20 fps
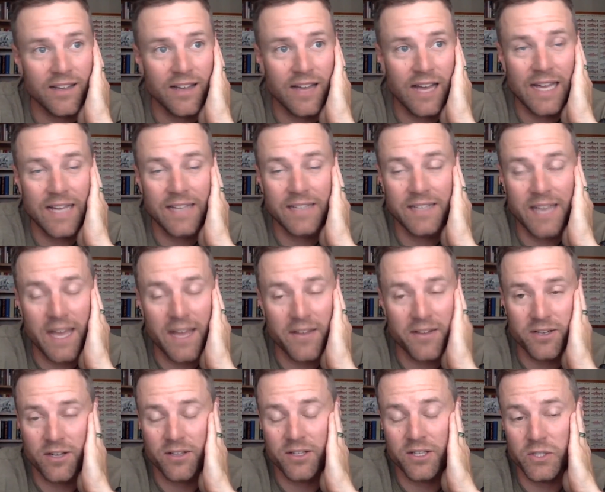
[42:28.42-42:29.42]
had
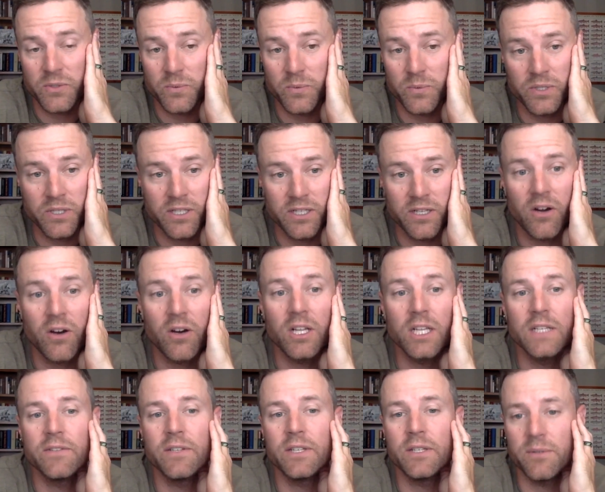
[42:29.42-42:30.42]
gathered all this wood. All
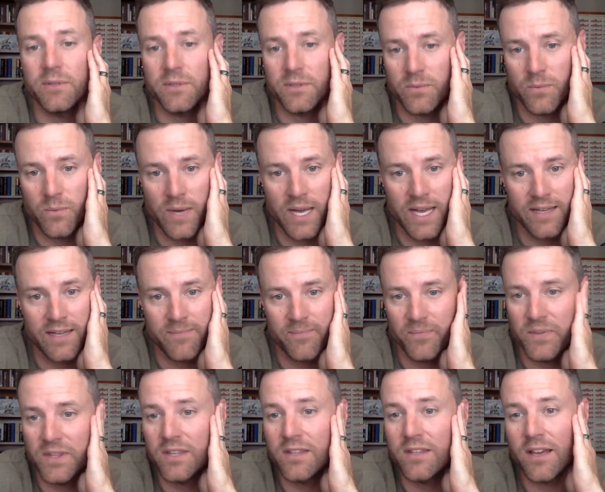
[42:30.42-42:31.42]
of it was wet.
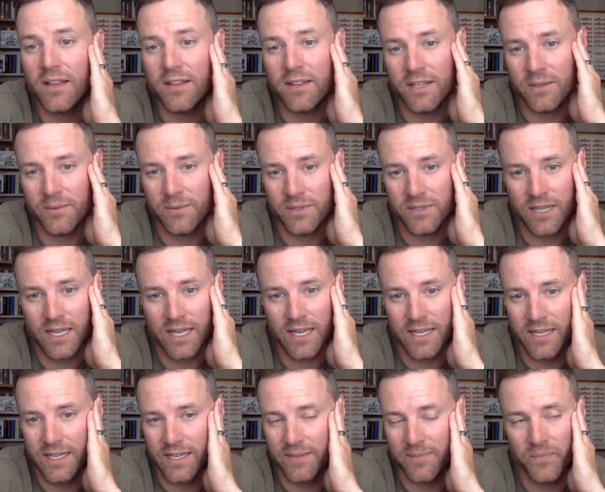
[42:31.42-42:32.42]
Nothing was
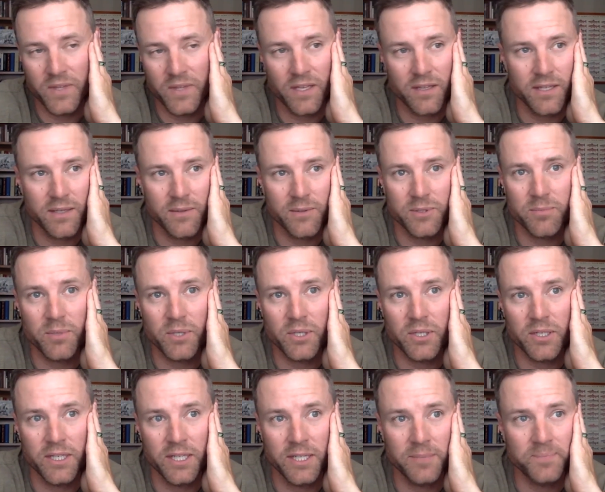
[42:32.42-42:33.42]
lighting. Nothing was
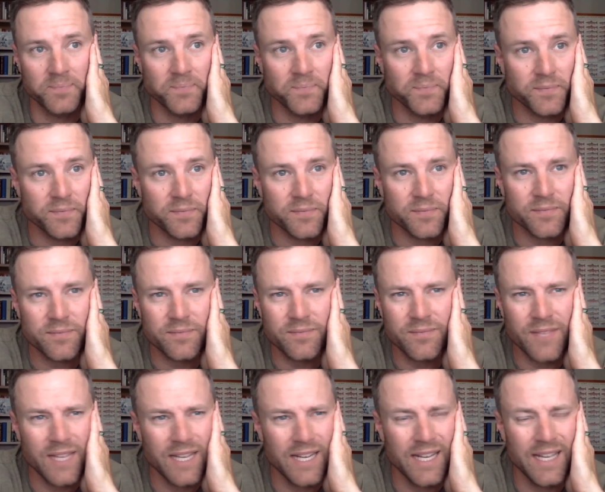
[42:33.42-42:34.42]
burning.
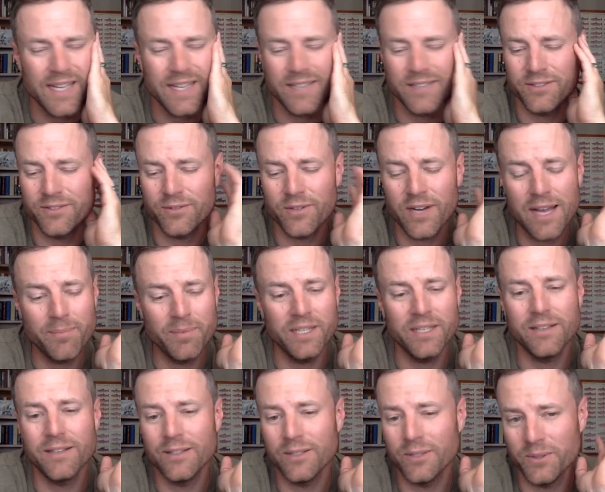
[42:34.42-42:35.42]
And I had crappy
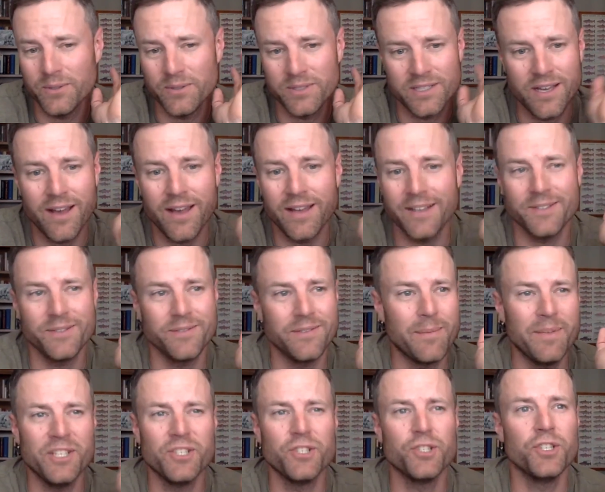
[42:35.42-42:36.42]
clothes,
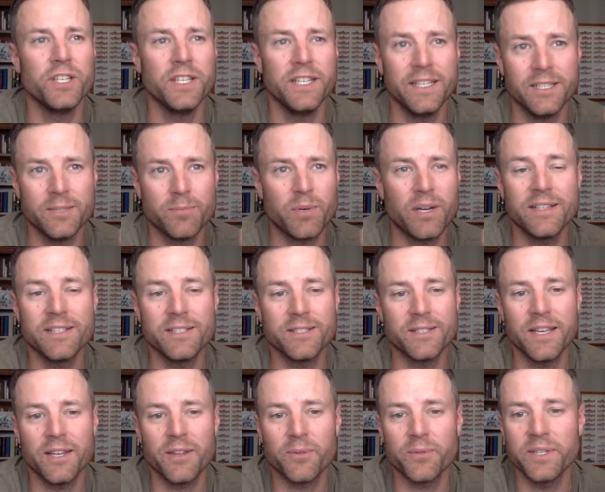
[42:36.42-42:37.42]
jeans, probably just
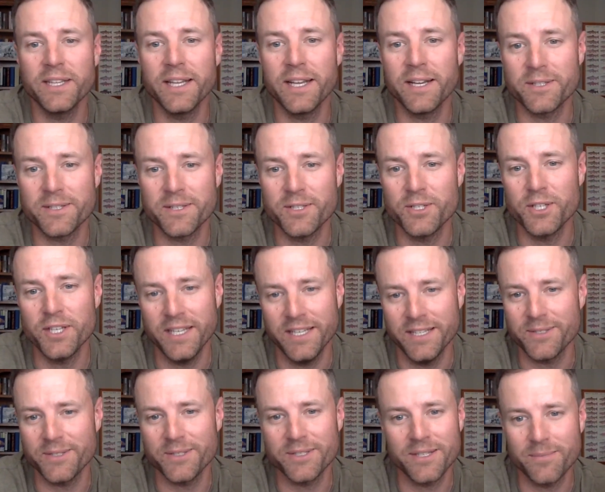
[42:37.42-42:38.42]
like 3 layers of
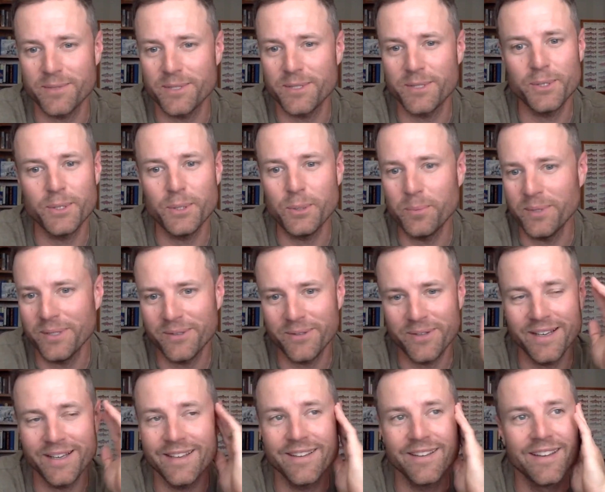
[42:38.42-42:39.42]
jeans or something stupid,
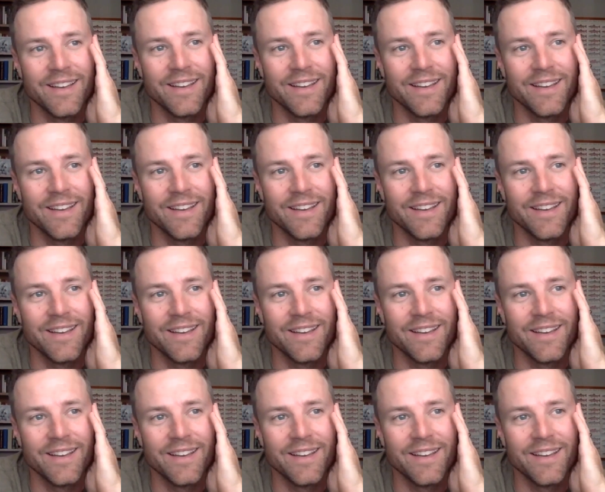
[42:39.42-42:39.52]
right?